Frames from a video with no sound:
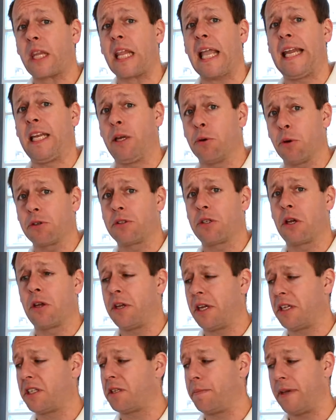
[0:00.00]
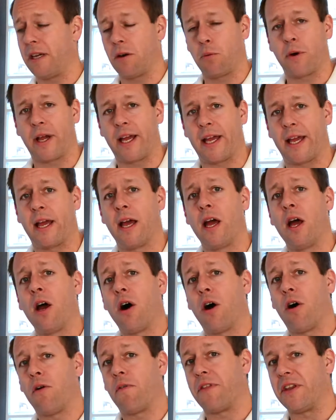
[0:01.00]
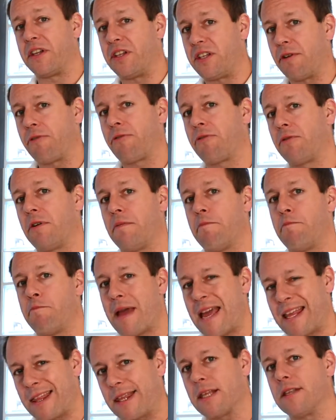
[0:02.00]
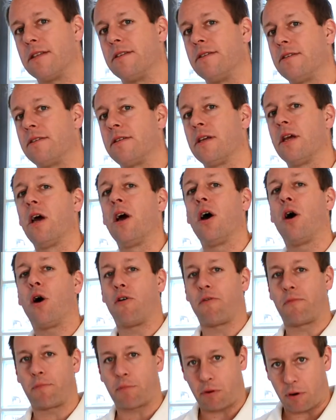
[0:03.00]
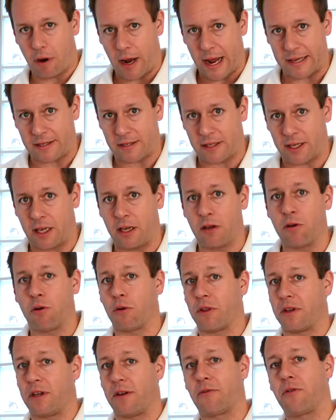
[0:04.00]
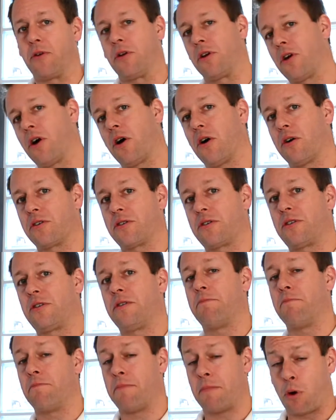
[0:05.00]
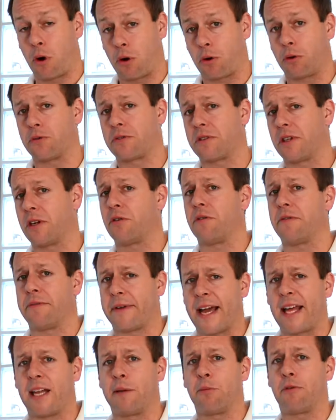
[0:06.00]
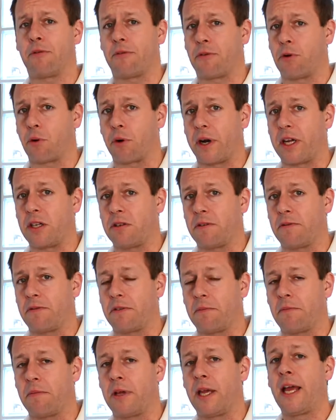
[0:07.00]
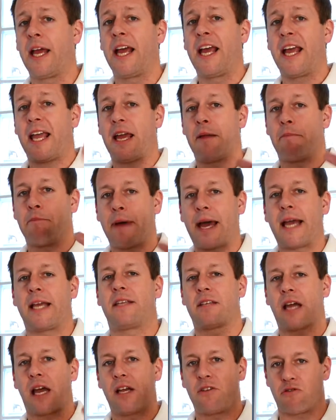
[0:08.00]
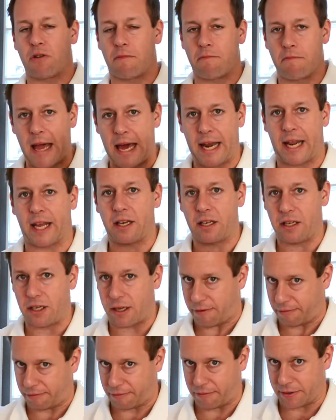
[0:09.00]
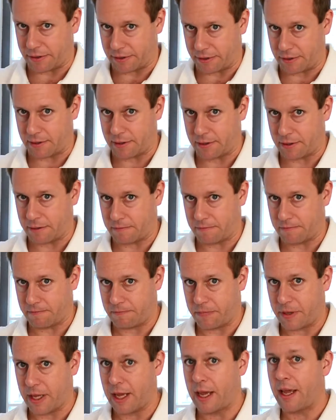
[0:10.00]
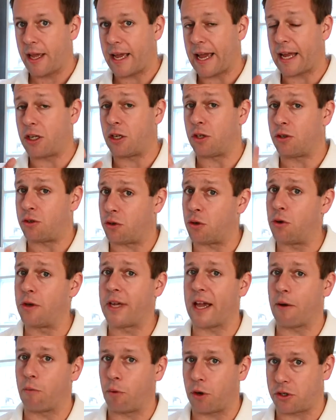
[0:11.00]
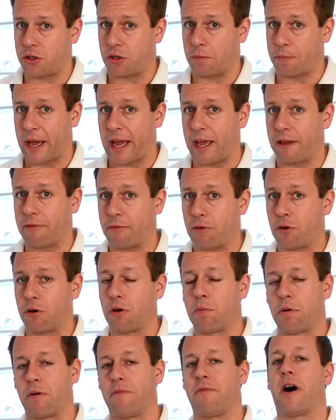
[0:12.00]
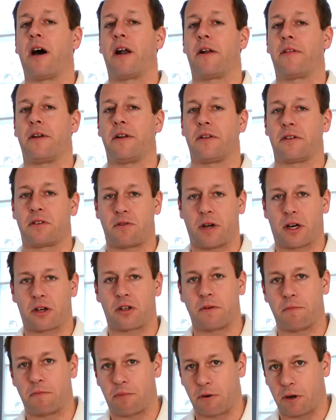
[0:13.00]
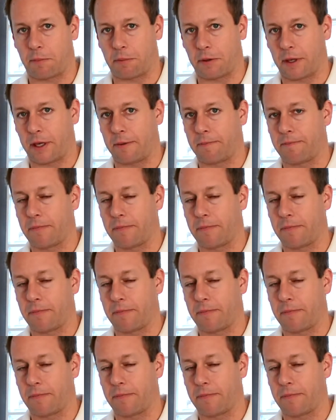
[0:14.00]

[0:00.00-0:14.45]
And you also need to be aware of the different methods of pricing or the different cost models that are available for each of them. It makes a dramatic difference. And you do get what you pay for, provided that it's structured properly.